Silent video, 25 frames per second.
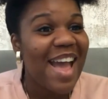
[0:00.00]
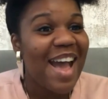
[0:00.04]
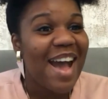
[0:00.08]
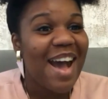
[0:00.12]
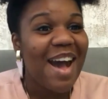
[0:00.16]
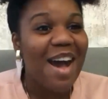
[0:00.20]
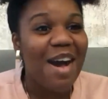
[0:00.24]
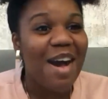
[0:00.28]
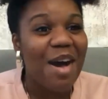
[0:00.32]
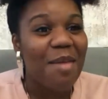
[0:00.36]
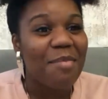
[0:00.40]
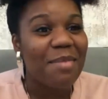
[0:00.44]

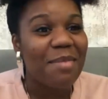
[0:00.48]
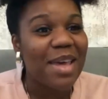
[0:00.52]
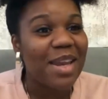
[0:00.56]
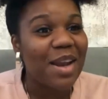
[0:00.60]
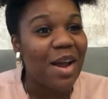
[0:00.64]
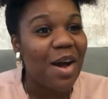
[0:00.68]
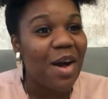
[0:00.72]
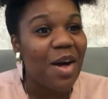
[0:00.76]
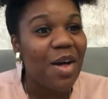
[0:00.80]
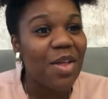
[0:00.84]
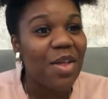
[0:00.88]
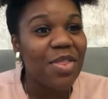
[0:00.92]
um,
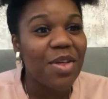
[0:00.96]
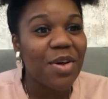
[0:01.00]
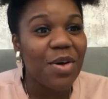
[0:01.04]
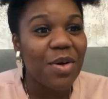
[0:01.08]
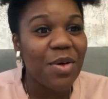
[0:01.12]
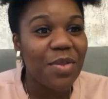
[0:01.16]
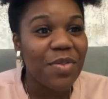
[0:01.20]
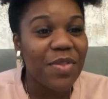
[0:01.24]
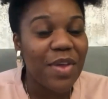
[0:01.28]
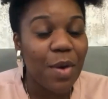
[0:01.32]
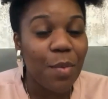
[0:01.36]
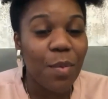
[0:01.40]
and
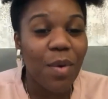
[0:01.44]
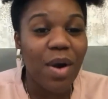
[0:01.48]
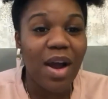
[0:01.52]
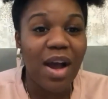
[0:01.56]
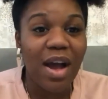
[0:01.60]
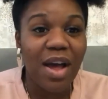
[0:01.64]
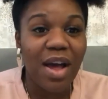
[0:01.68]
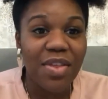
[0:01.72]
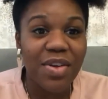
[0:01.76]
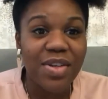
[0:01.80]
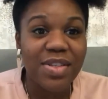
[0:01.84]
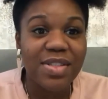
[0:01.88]
although there were
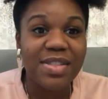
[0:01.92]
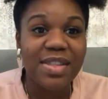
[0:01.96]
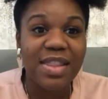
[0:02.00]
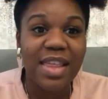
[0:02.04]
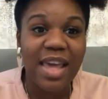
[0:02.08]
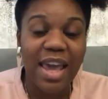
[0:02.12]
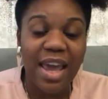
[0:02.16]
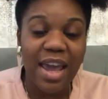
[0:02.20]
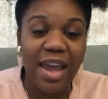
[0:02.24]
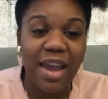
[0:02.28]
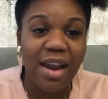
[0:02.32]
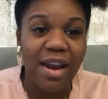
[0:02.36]
others
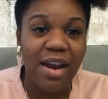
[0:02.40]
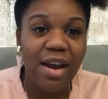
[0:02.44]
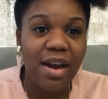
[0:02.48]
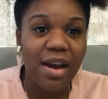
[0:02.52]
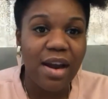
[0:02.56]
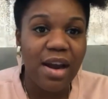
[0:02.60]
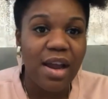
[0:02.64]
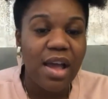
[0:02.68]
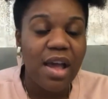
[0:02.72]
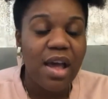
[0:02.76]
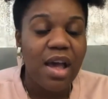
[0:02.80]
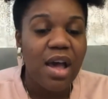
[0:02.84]

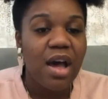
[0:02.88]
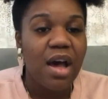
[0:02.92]
there,